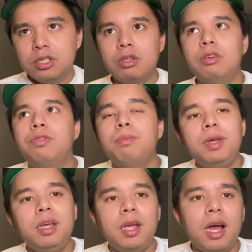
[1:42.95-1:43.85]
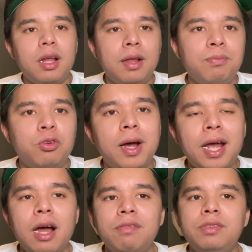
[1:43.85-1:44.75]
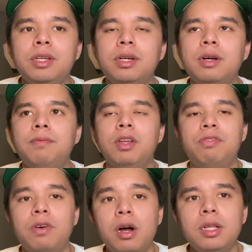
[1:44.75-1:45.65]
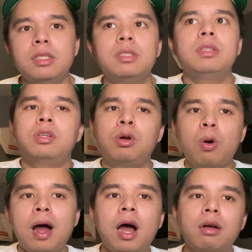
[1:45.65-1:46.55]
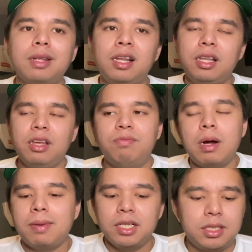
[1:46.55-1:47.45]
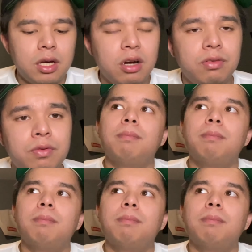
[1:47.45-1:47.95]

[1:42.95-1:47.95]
So for me, do I have the funds to go out and live by myself?